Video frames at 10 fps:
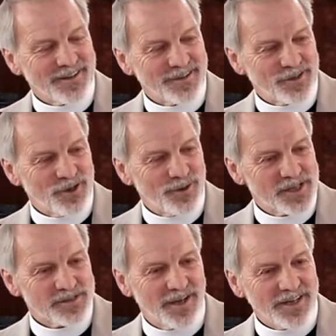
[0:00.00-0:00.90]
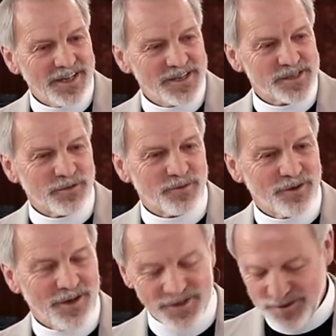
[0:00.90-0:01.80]
You know, it's not easy
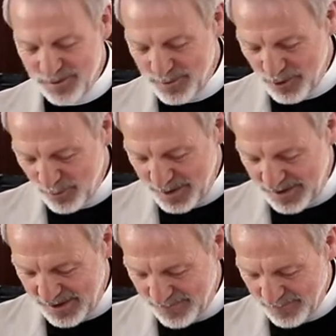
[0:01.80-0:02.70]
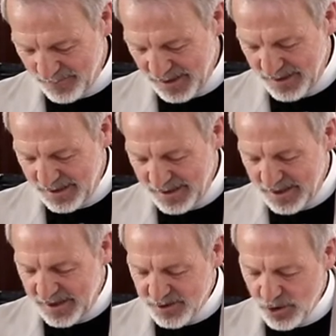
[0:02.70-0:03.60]
for us to be obedient.
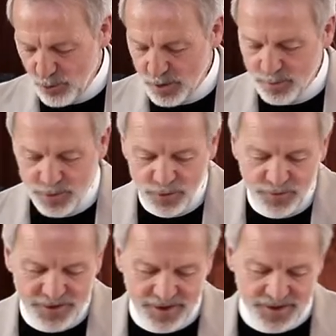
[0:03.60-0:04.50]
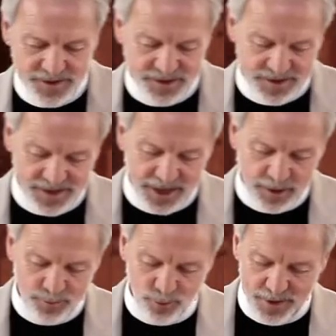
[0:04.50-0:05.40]
And so we'll move to this
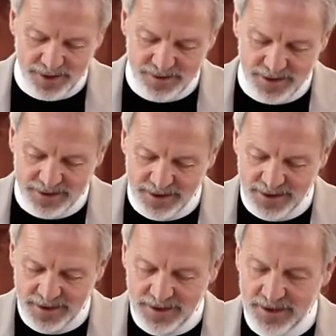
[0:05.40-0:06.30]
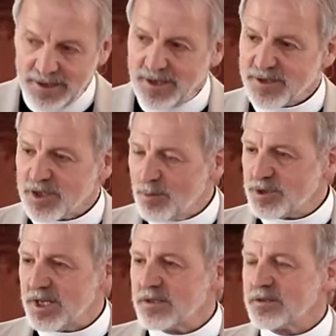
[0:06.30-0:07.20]
second point that a
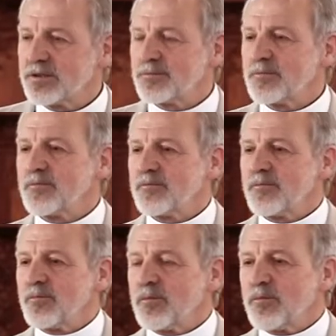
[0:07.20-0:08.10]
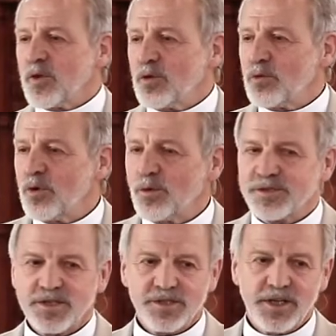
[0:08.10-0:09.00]
subject who
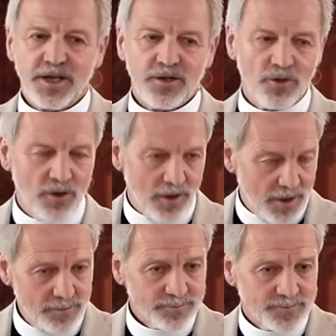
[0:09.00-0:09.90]
holds his king in awe